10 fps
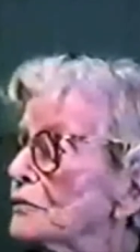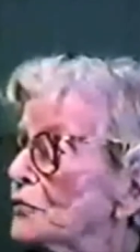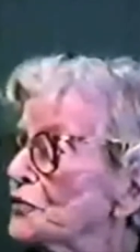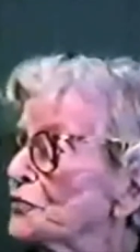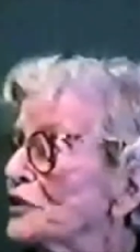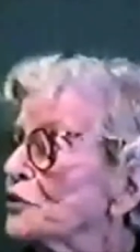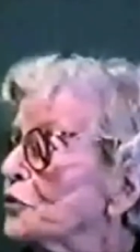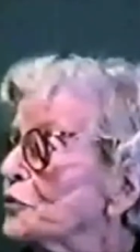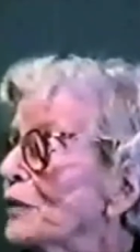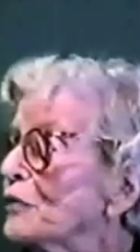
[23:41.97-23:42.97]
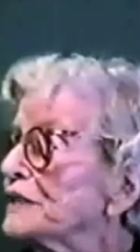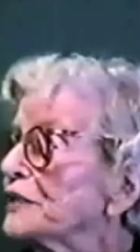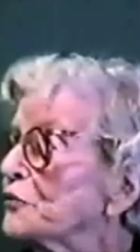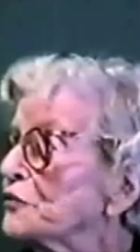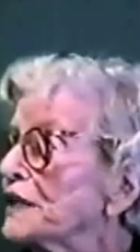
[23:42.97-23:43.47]
Don't you feel good about
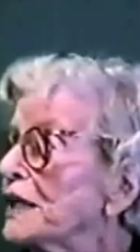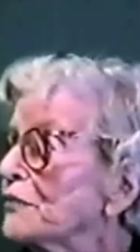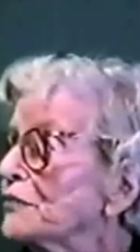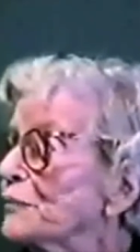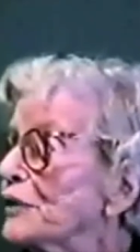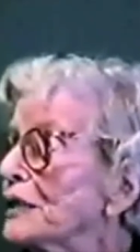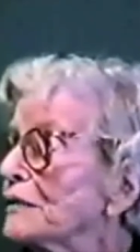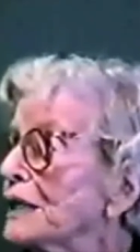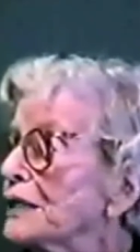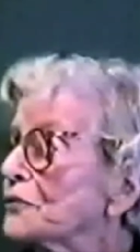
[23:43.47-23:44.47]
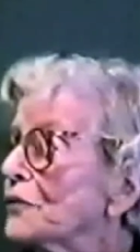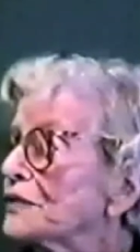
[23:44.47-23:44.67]
that yourself? I mean, I'd well, like I do.